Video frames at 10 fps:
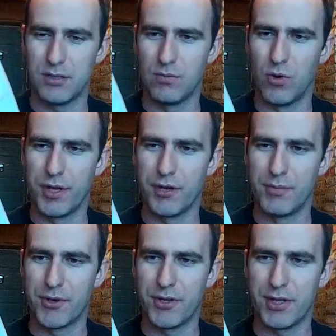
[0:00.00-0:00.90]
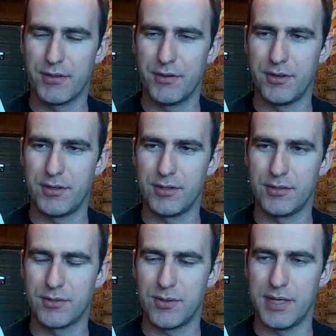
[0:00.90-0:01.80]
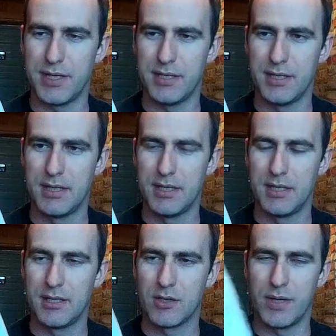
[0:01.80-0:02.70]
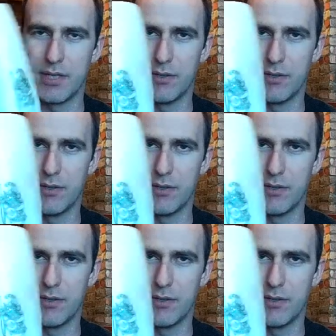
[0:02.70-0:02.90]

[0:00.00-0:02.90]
the Warrior model, I thought it's quite